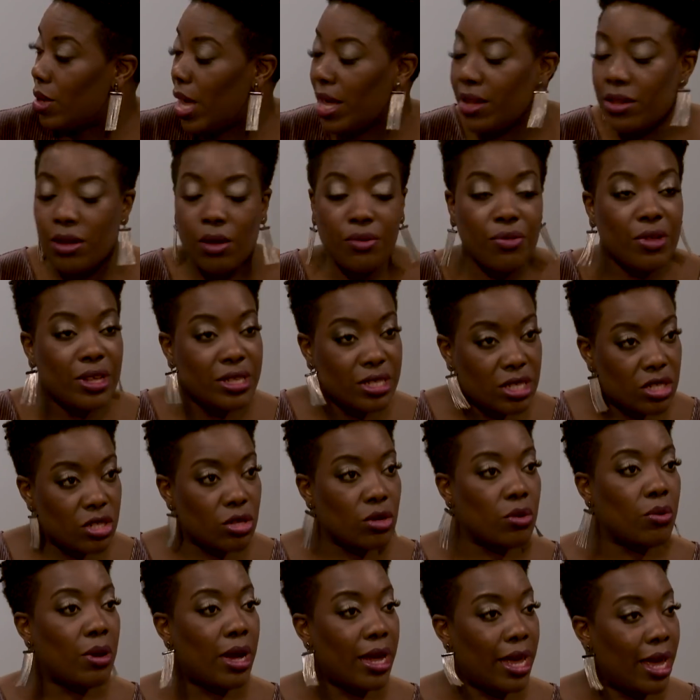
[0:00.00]
Like, now this is
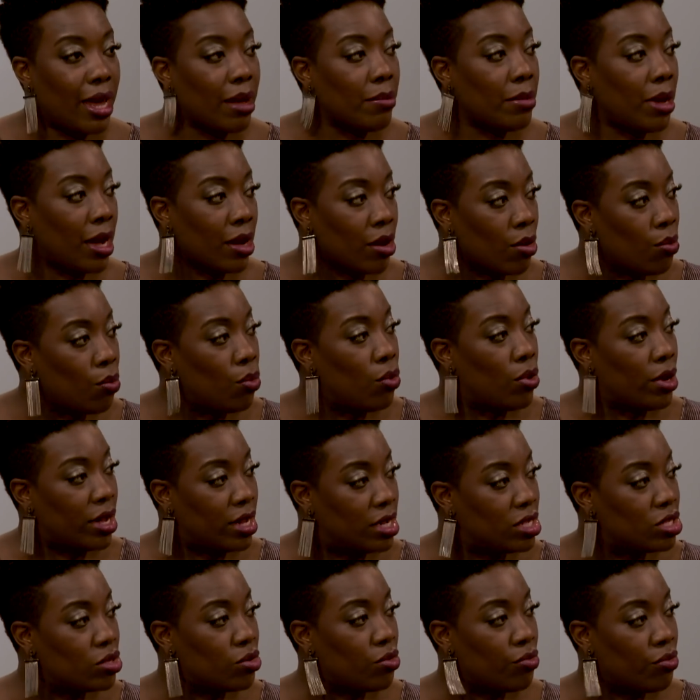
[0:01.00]
who I am. I can walk
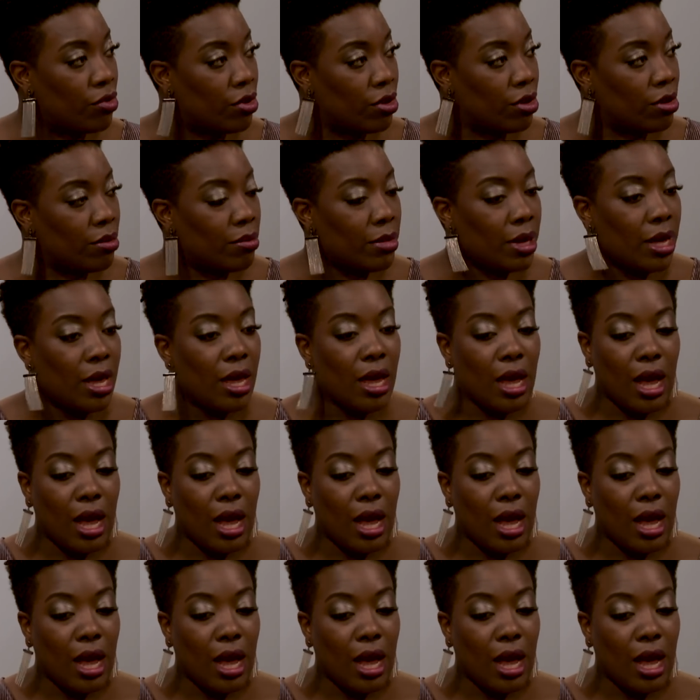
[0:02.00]
into a room.